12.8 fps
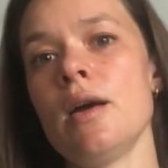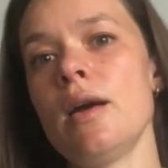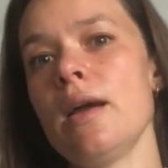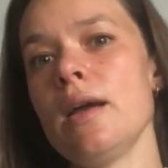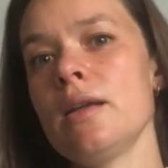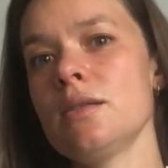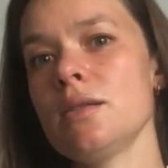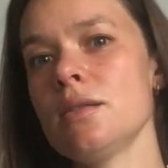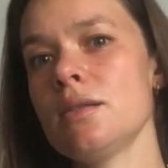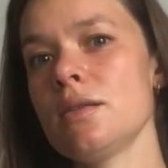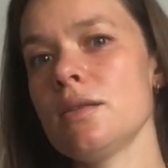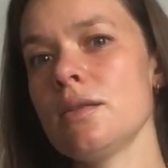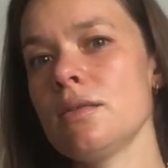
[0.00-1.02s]
And
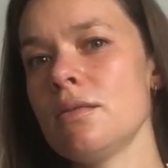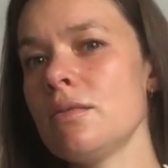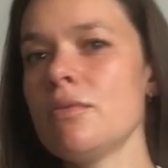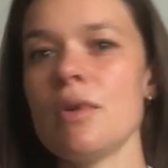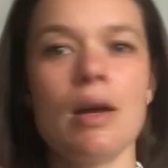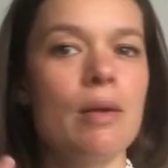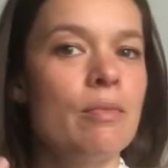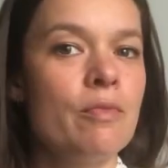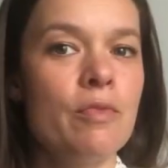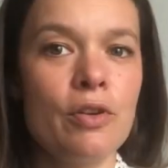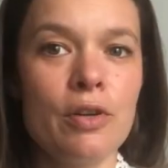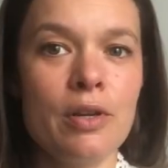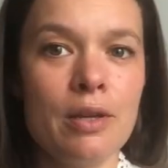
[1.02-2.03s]
I'm
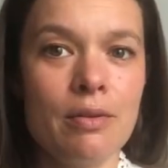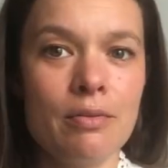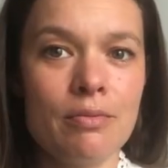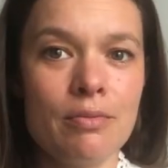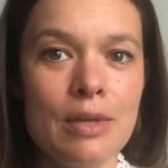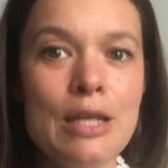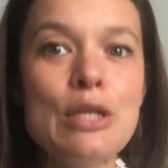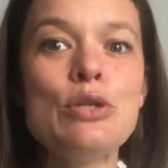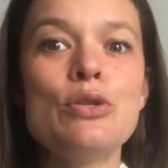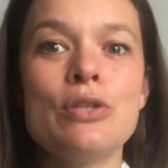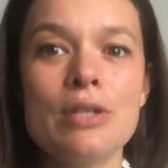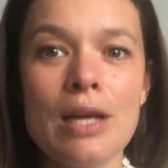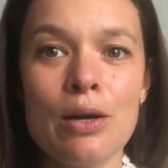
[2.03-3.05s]
very into
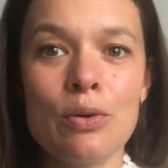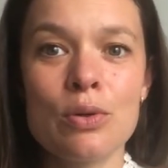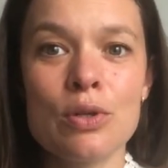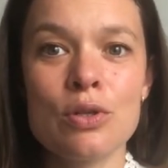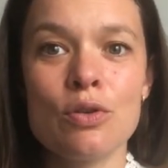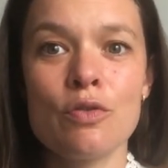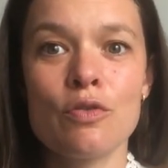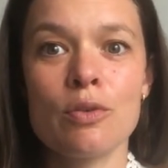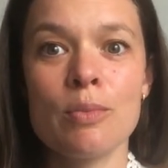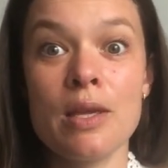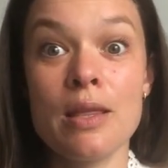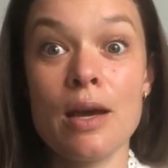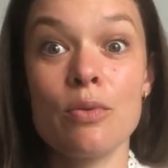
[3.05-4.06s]
sound, so for
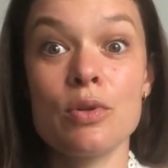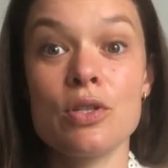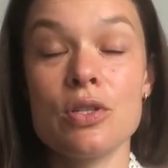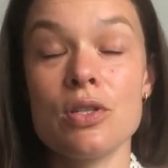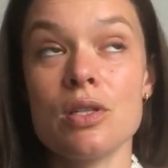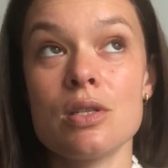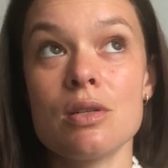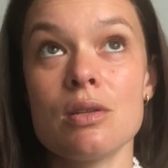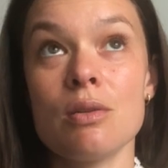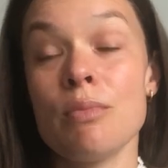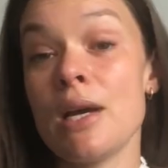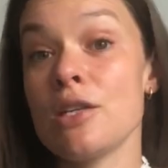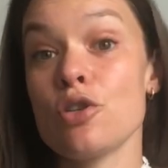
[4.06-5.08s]
me that was just a
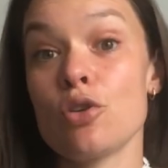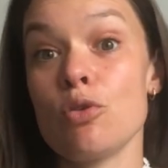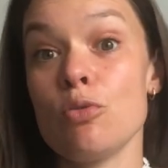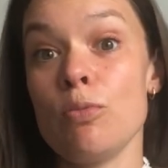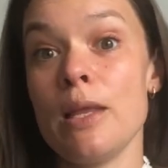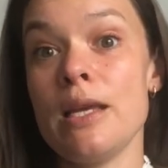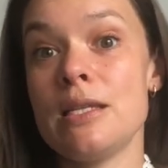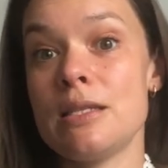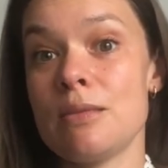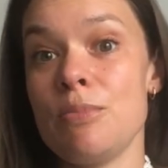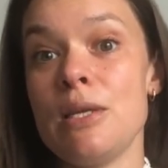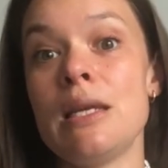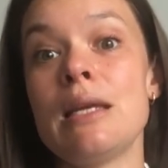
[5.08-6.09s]
magical place,
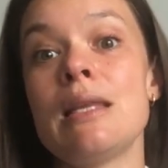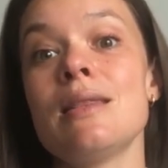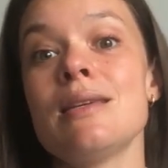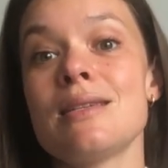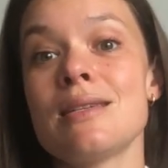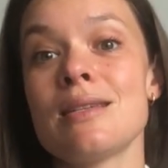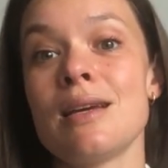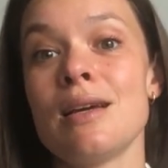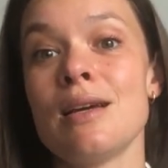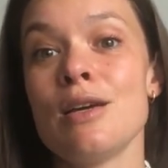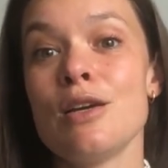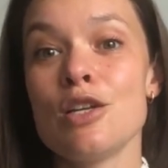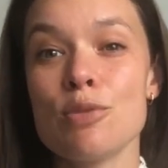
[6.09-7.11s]
being in this
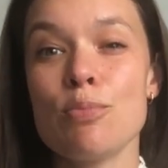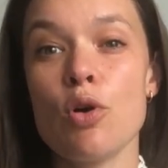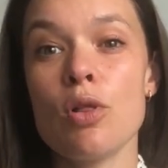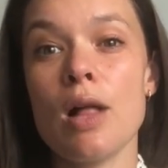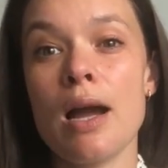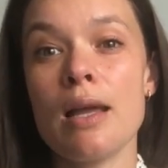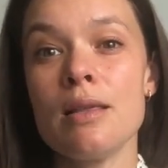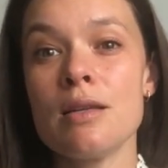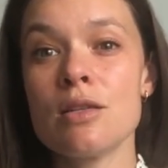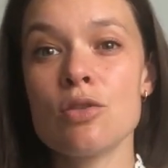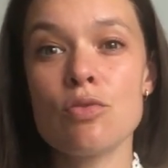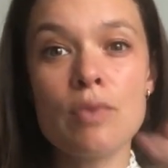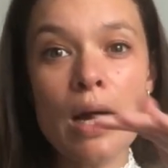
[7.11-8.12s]
small island
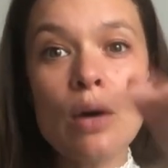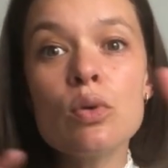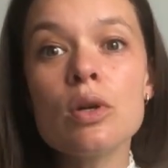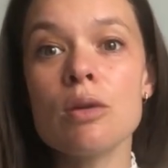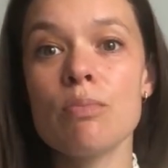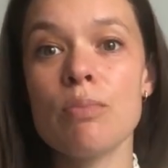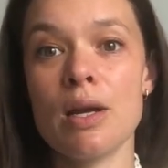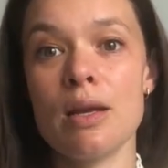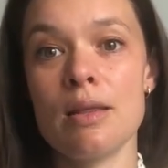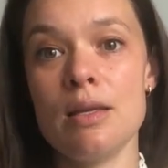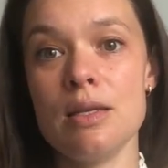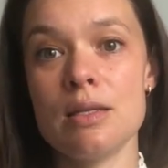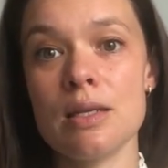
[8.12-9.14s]
surrounded by
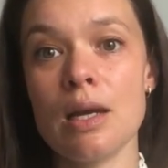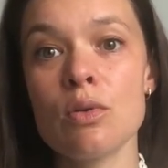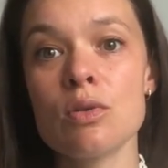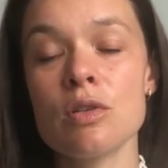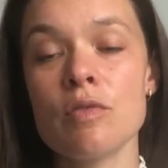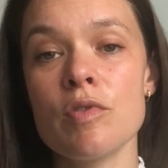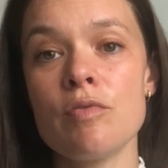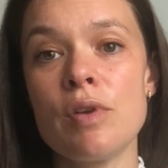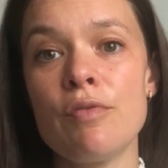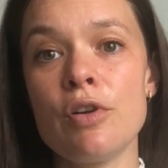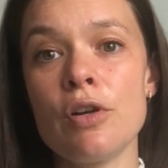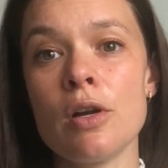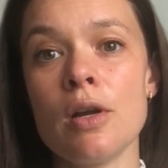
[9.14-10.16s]
these sounds
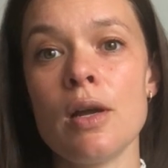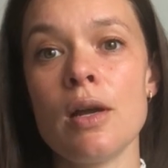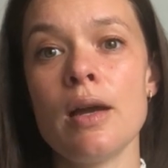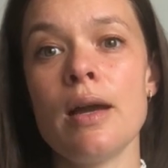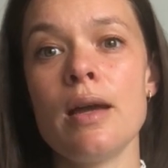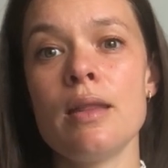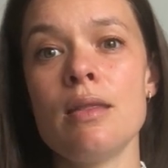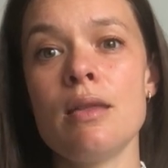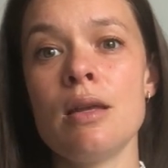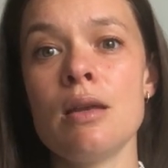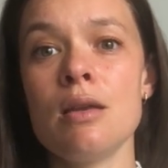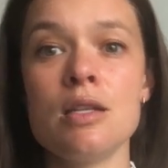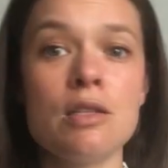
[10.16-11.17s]
river. And
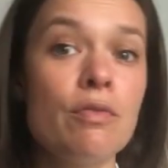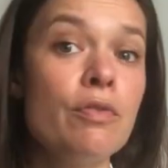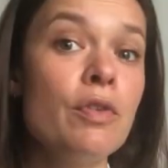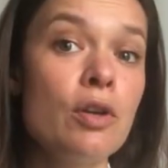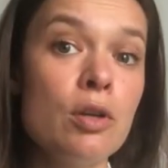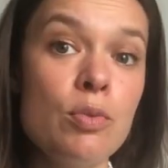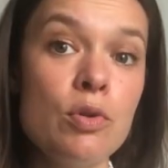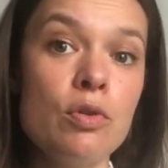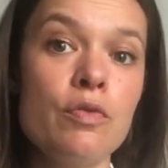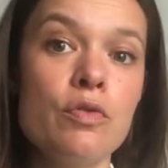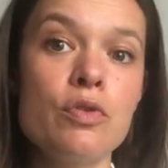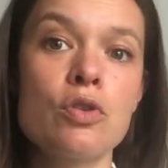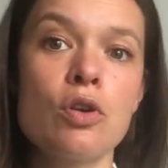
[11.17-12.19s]
then it's a very
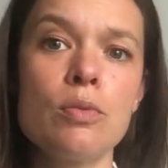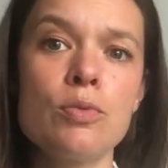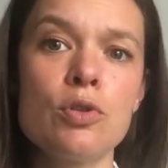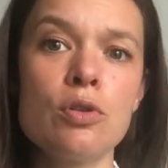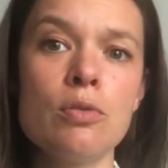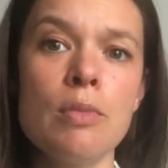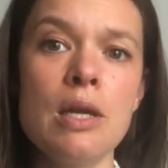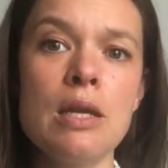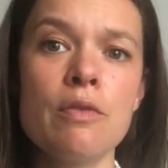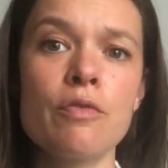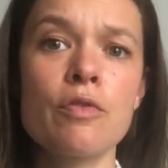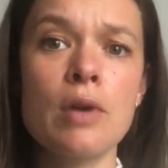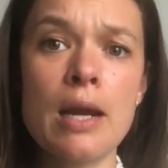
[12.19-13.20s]
beautiful sculpture made
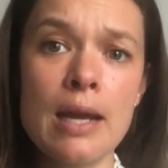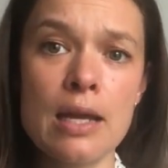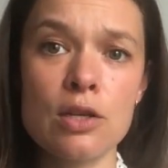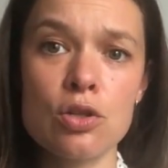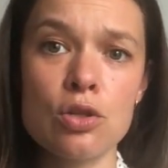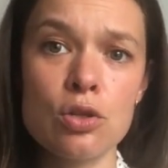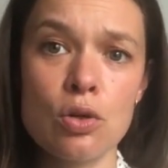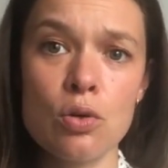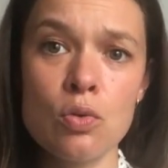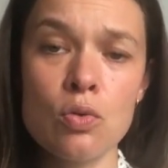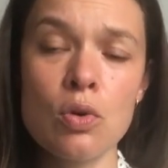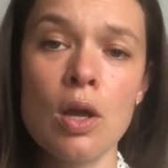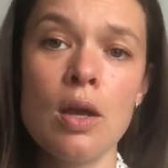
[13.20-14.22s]
of granite
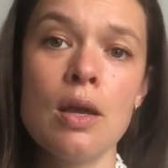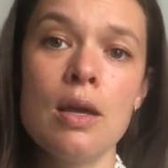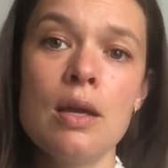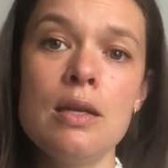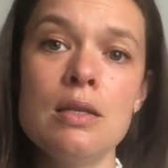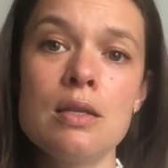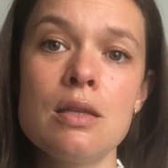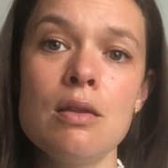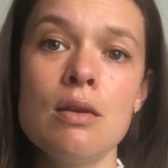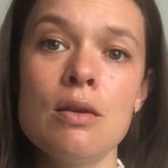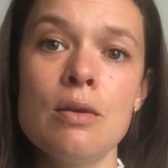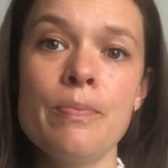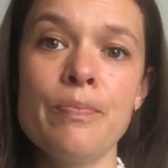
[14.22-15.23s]
stone. It's the
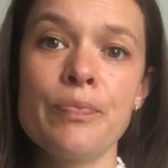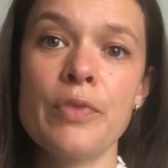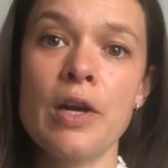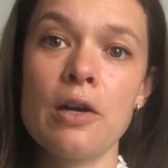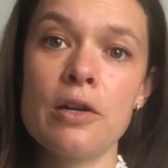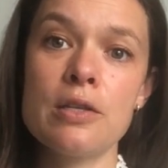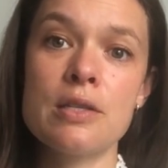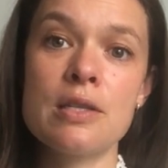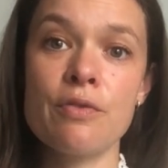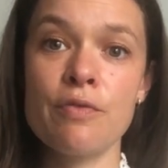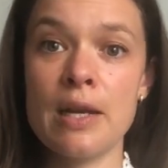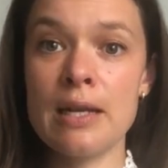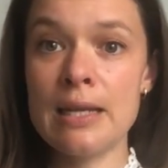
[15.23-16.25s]
artist
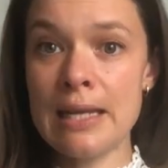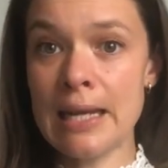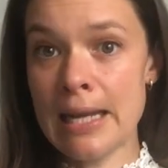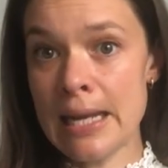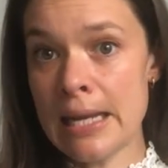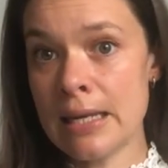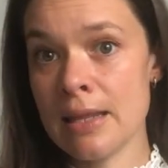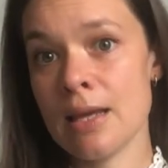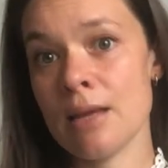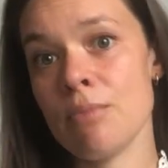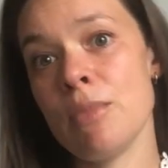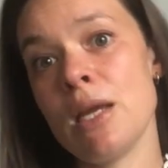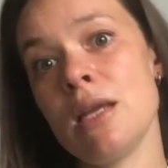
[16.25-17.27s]
Staffan Nihlén that
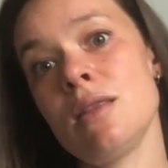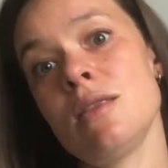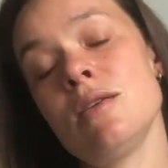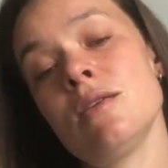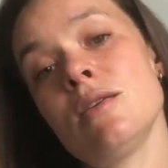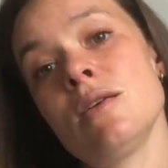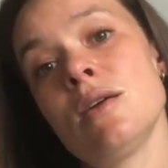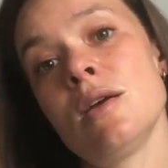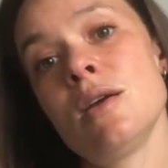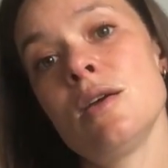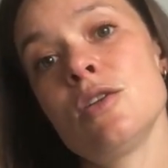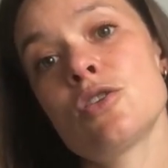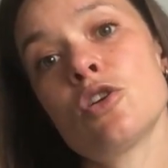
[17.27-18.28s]
made the
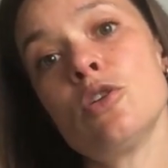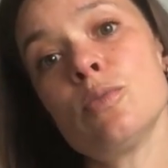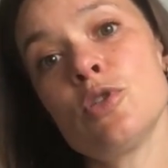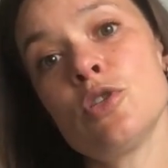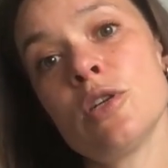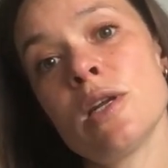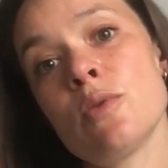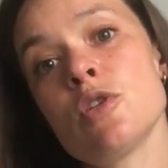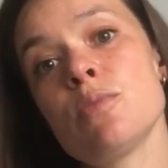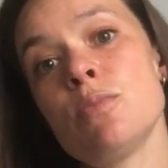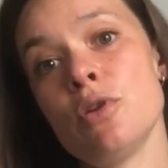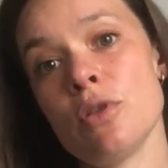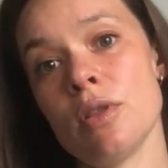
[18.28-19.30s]
sculpture, and it was
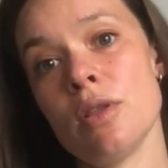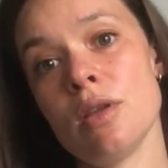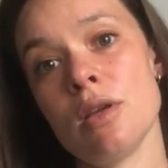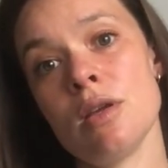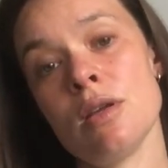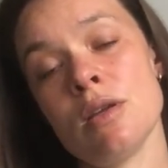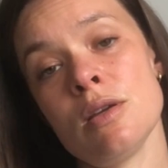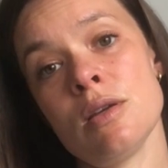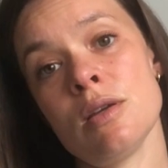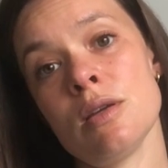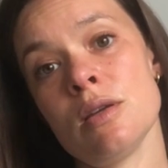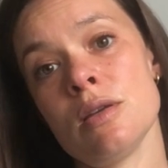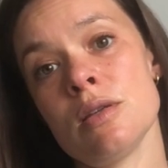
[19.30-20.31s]

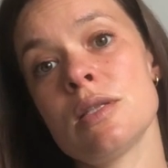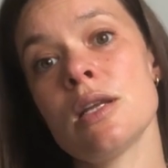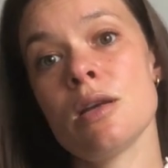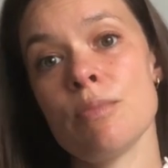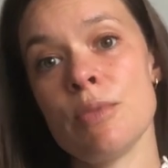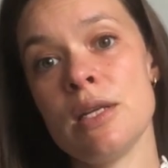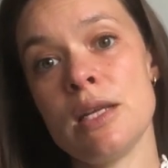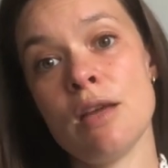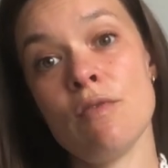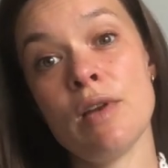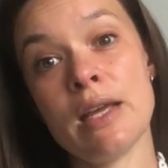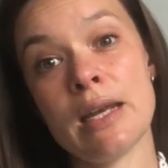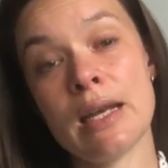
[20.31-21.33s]
set up in
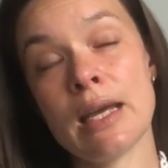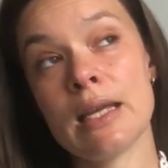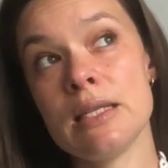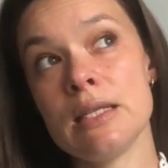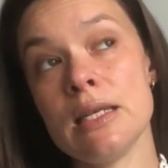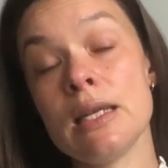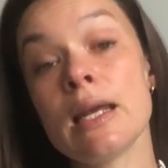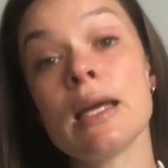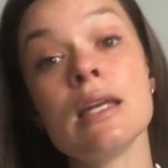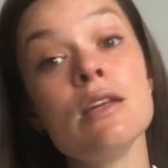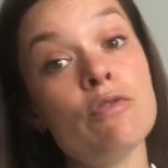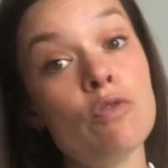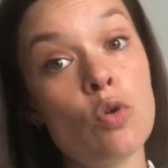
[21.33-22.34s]
Gavle in
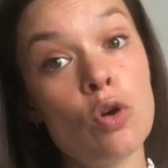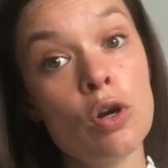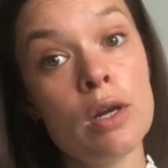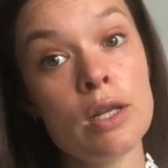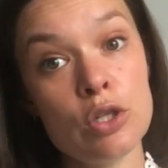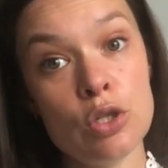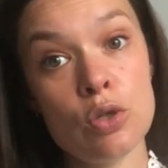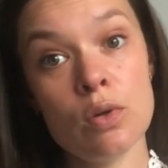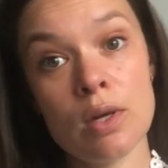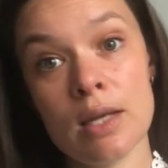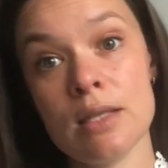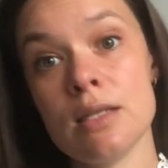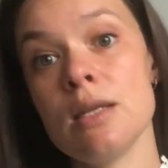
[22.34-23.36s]
1994, in June
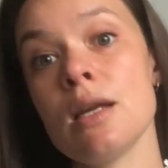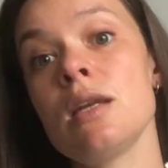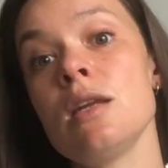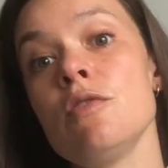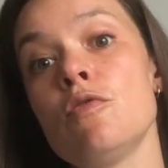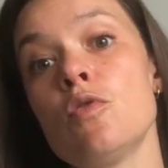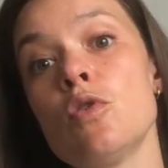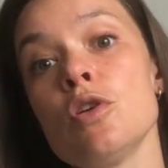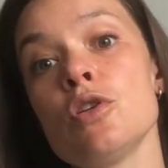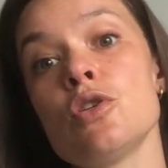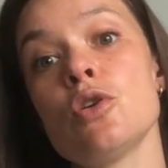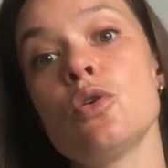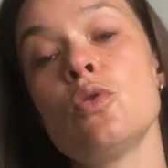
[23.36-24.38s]
1994.
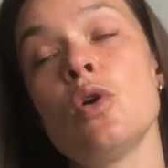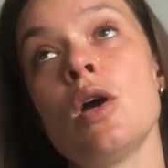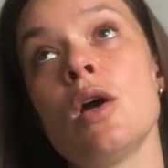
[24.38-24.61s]
So